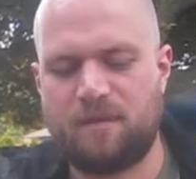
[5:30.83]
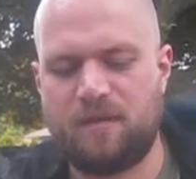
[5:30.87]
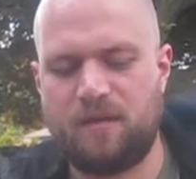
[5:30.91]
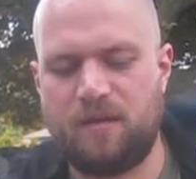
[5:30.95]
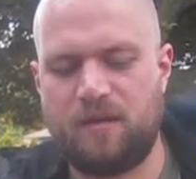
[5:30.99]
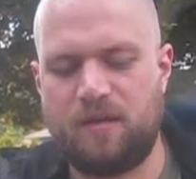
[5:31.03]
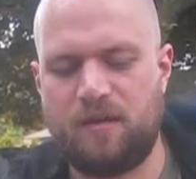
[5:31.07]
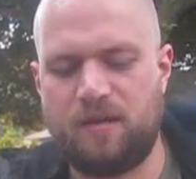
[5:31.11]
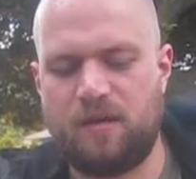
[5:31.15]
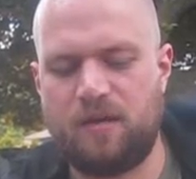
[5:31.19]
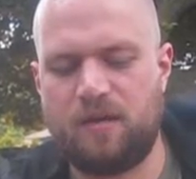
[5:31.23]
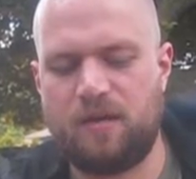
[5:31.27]

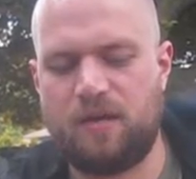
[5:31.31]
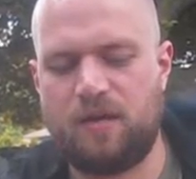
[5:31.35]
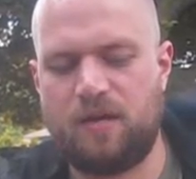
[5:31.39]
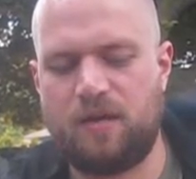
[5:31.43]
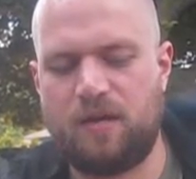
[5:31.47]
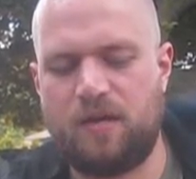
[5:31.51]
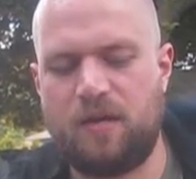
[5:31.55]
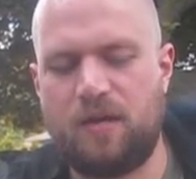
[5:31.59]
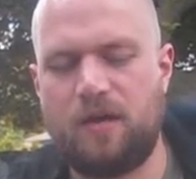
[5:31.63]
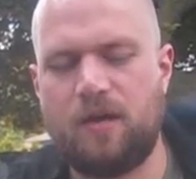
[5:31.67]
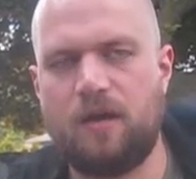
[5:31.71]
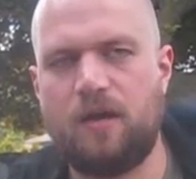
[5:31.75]
in
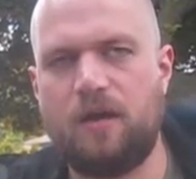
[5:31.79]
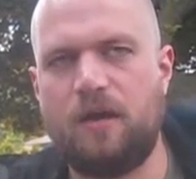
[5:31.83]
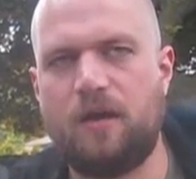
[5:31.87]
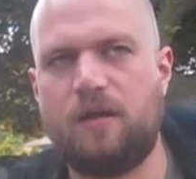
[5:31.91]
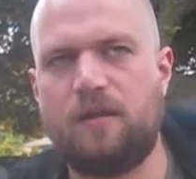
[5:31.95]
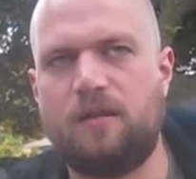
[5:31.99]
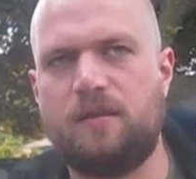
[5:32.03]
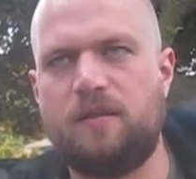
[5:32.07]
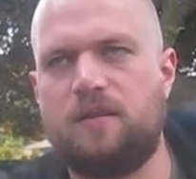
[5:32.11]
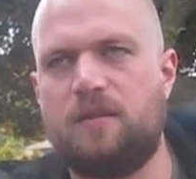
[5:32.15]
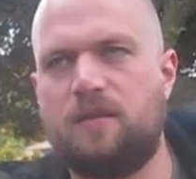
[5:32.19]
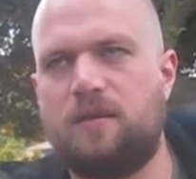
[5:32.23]

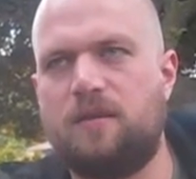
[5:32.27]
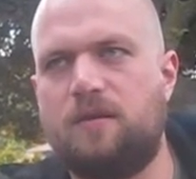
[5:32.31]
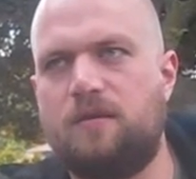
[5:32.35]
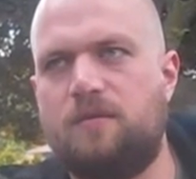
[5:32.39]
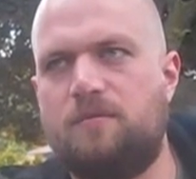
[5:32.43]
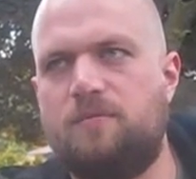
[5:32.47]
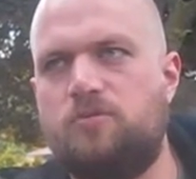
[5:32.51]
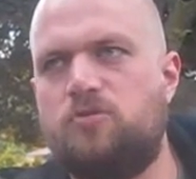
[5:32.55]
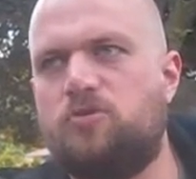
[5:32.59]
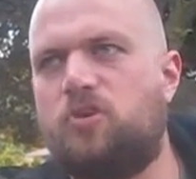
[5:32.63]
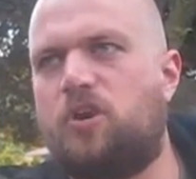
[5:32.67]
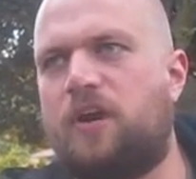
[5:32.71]

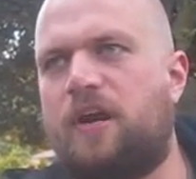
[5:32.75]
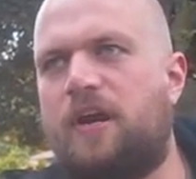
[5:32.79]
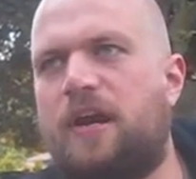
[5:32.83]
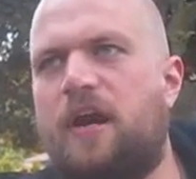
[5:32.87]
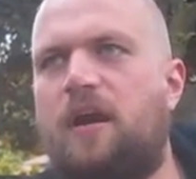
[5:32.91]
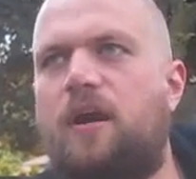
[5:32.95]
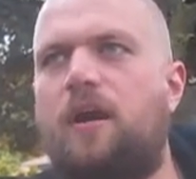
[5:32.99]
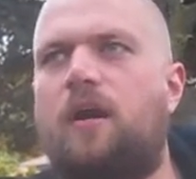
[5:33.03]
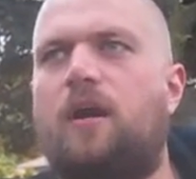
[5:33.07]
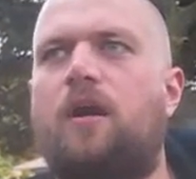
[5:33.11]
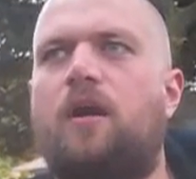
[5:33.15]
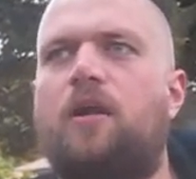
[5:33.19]
the drug and
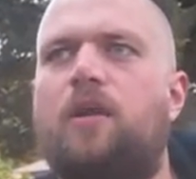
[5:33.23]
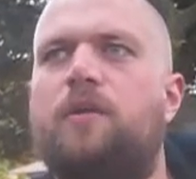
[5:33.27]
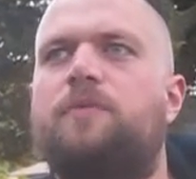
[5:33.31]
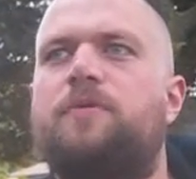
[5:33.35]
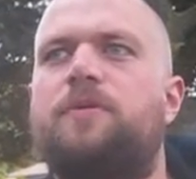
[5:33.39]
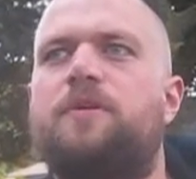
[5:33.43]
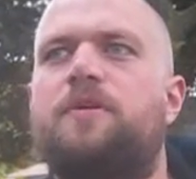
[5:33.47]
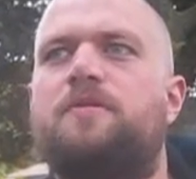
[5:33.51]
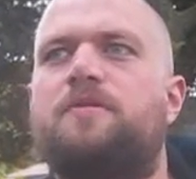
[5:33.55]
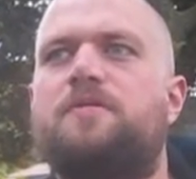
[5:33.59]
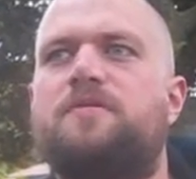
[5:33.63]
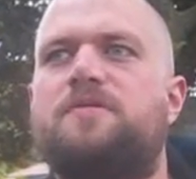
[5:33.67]
alcohol
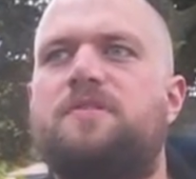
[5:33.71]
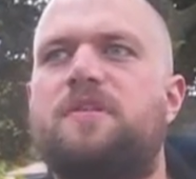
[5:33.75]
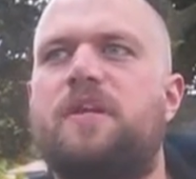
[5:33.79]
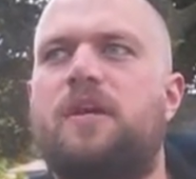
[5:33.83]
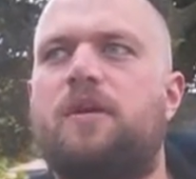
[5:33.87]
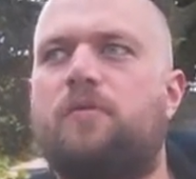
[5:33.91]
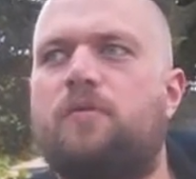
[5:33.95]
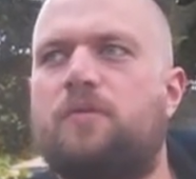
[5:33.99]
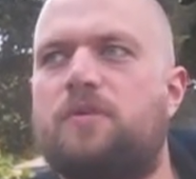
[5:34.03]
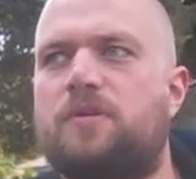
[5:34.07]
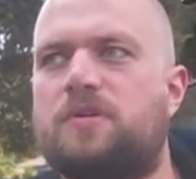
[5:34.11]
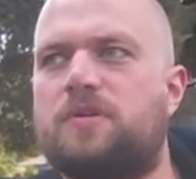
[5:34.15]
abuse
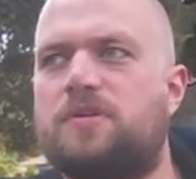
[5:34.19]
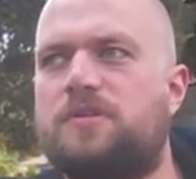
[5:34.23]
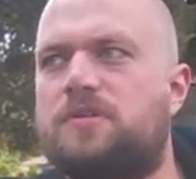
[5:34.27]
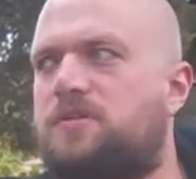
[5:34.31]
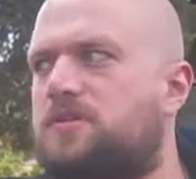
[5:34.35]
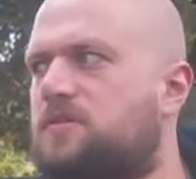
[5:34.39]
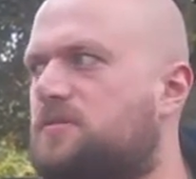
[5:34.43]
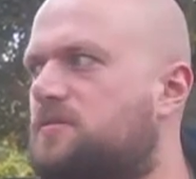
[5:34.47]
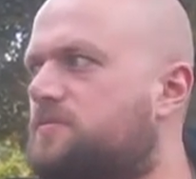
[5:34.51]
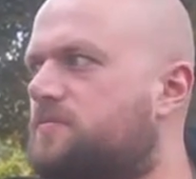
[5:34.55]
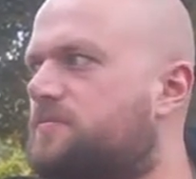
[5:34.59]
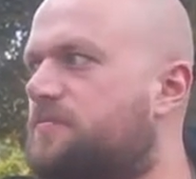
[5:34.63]

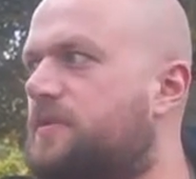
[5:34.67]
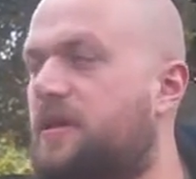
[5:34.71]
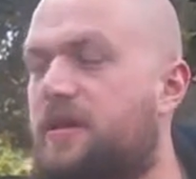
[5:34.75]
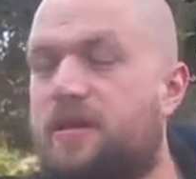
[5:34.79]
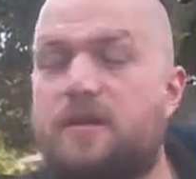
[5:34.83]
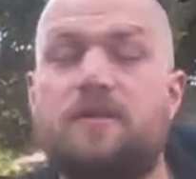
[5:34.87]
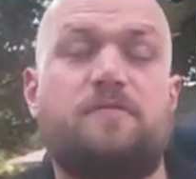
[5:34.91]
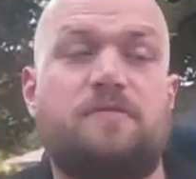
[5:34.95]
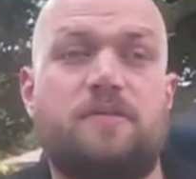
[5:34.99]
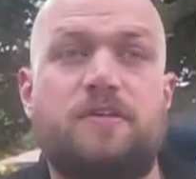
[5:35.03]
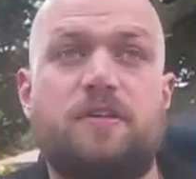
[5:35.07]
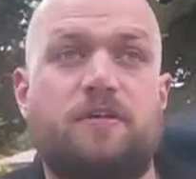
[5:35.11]
that
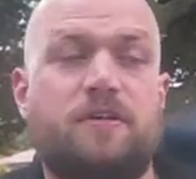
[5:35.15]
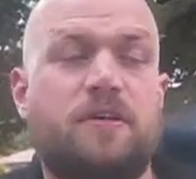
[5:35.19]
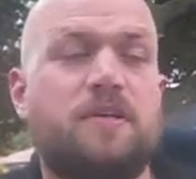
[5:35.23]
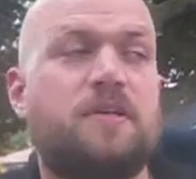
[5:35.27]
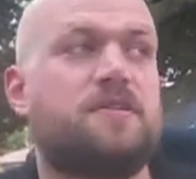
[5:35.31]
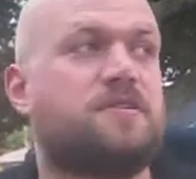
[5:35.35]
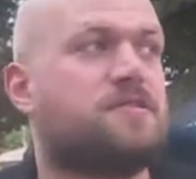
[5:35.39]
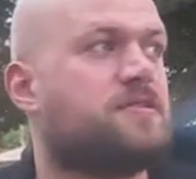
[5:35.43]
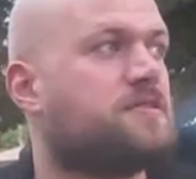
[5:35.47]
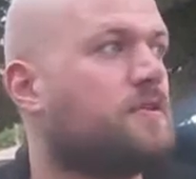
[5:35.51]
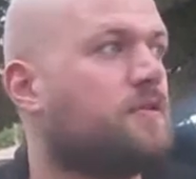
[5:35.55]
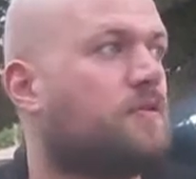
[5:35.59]
still
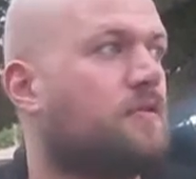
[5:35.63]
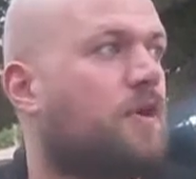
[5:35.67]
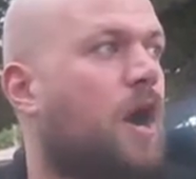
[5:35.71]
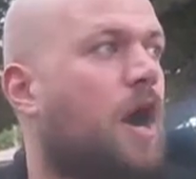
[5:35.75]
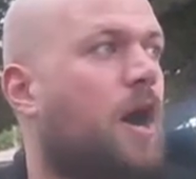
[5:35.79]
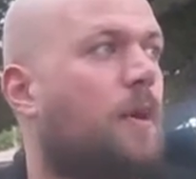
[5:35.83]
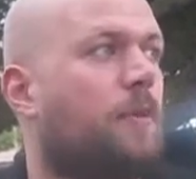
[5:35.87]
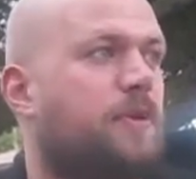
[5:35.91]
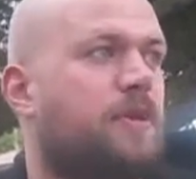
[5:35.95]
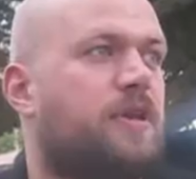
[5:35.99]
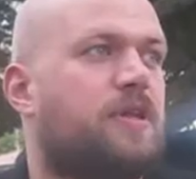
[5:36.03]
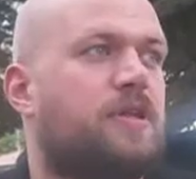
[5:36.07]
is so
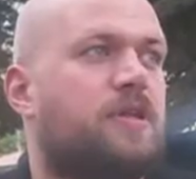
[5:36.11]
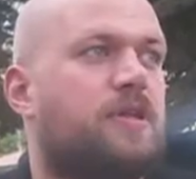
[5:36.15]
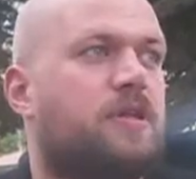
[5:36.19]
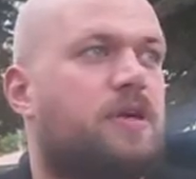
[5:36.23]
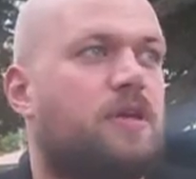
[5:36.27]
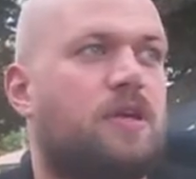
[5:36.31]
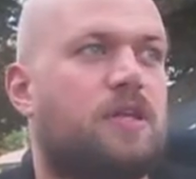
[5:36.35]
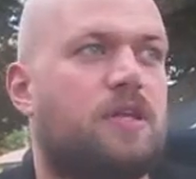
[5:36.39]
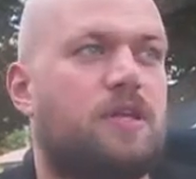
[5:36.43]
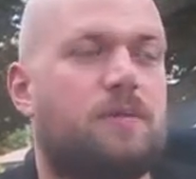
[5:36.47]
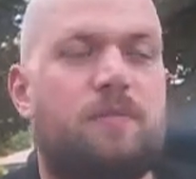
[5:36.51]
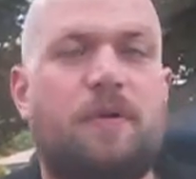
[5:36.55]
common
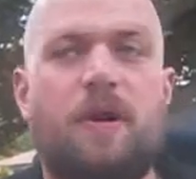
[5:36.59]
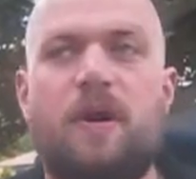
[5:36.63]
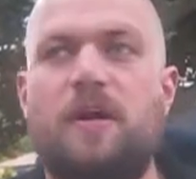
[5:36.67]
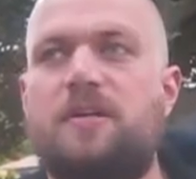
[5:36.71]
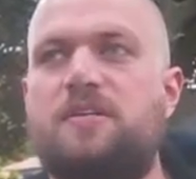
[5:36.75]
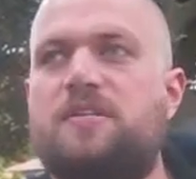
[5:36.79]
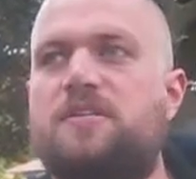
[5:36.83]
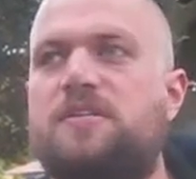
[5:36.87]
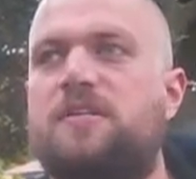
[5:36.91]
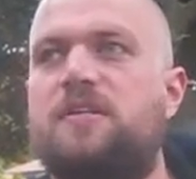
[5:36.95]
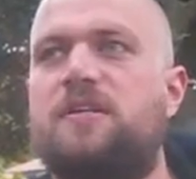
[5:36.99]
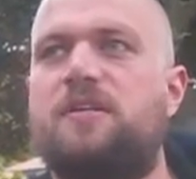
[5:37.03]
in the
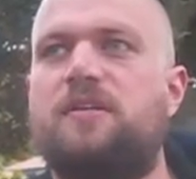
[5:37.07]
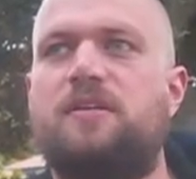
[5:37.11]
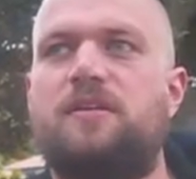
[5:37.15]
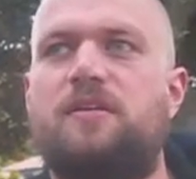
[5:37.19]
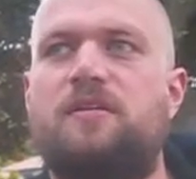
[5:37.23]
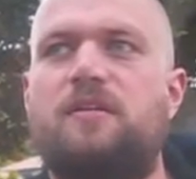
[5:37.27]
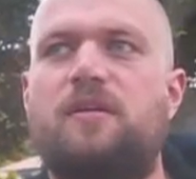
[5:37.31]
punk scene.